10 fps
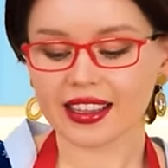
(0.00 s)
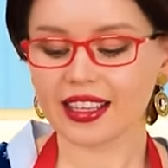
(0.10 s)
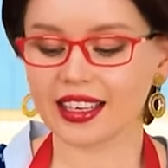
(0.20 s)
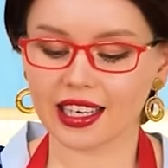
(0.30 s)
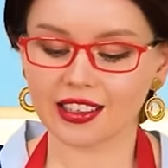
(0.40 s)

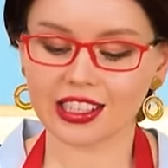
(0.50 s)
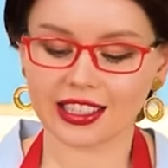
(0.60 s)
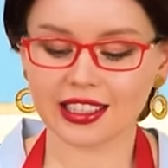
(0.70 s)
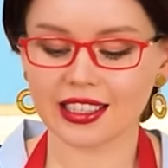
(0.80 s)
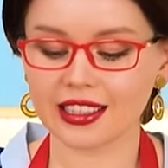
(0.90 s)
There's
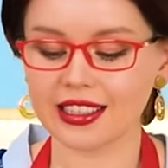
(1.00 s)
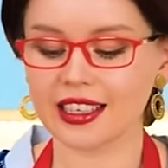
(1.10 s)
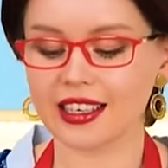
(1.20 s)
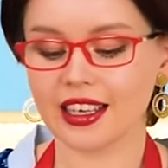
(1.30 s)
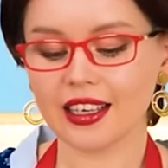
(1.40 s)
nothing
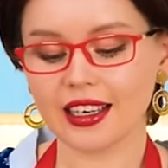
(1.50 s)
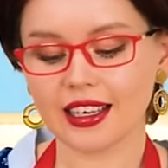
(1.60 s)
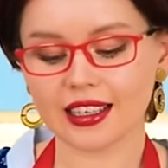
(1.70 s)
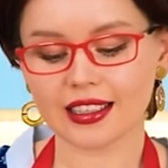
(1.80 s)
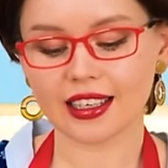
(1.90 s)
quite like a
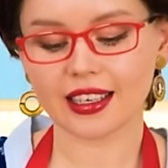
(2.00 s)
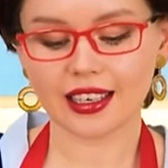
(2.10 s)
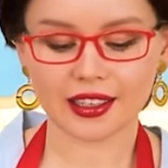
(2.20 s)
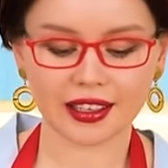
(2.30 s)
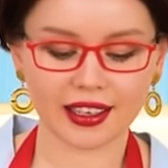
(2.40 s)
warm cup
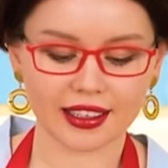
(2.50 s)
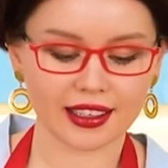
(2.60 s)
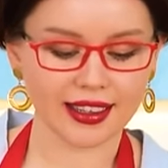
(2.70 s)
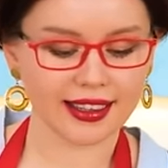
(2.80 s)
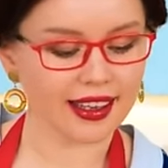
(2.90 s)
of
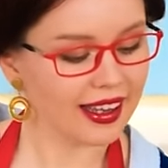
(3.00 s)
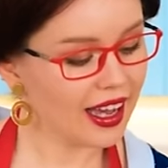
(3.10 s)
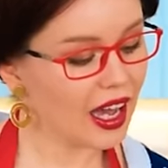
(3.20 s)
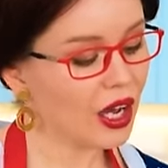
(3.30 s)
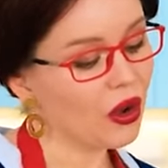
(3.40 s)
cocoa.
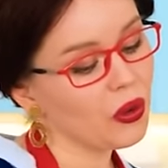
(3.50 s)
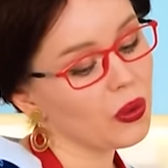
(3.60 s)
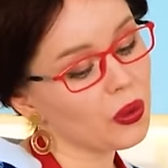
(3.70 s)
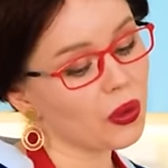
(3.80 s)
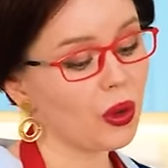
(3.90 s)
Now for the
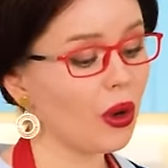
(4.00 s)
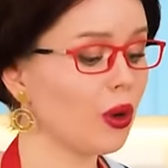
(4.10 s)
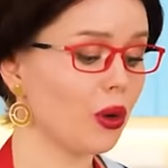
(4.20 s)
milk.